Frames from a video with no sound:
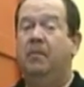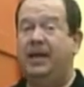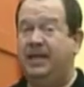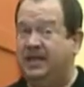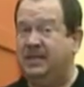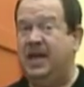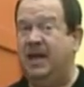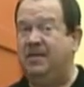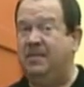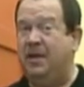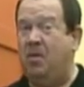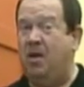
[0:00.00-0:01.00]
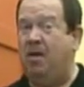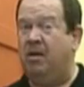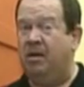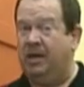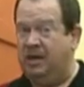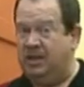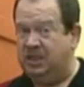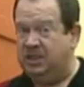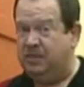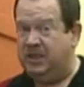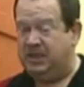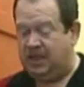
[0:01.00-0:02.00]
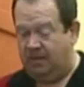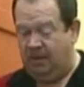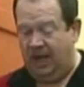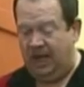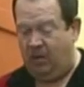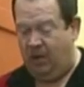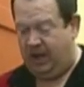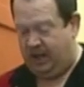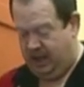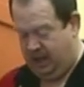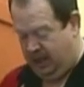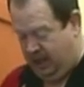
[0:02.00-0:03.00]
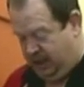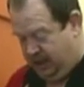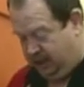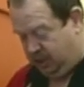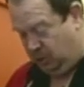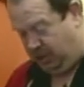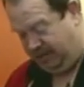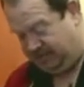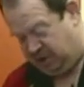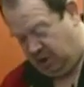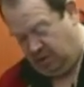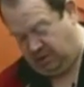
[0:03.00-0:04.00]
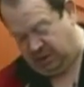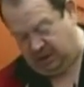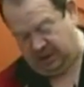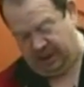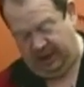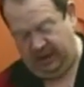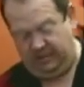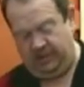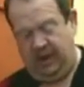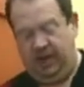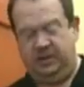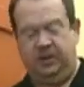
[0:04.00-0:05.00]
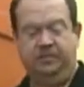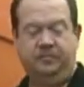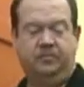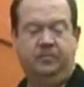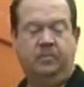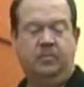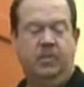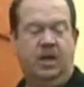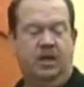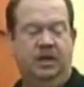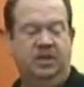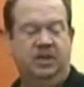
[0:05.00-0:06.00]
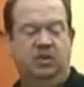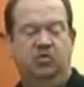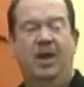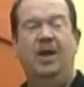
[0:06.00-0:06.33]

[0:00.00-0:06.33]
But it doesn't have to be water. It can just be some liquid. So what I've chosen tonight is, this is